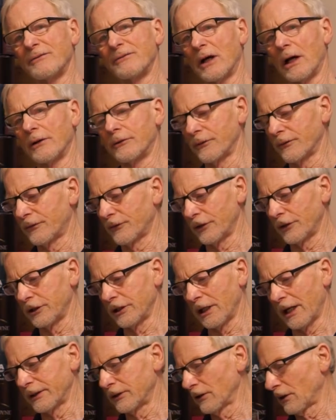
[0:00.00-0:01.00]
to
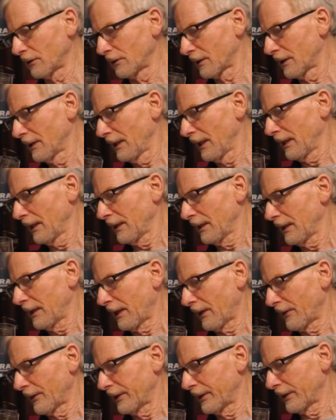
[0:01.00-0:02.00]
$139
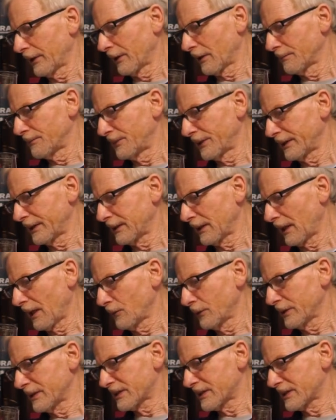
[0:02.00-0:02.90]
area there. But I would